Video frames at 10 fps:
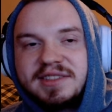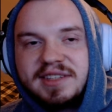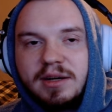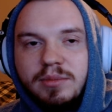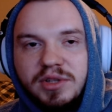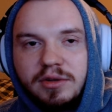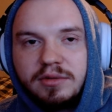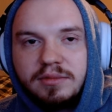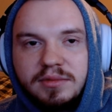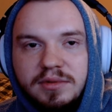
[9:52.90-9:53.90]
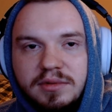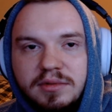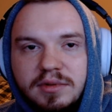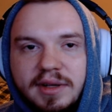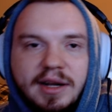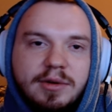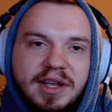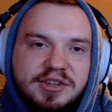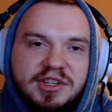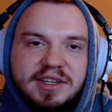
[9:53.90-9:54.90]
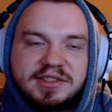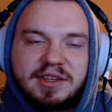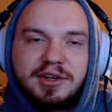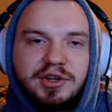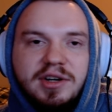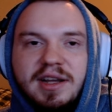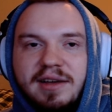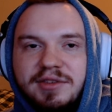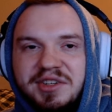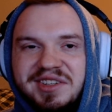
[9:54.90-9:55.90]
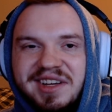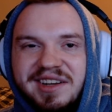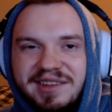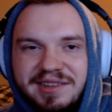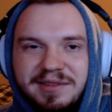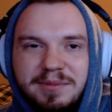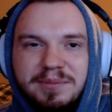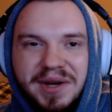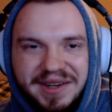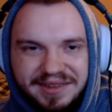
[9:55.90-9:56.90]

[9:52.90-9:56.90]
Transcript: down below, and I'll catch you guys later. Have a good day. Bye.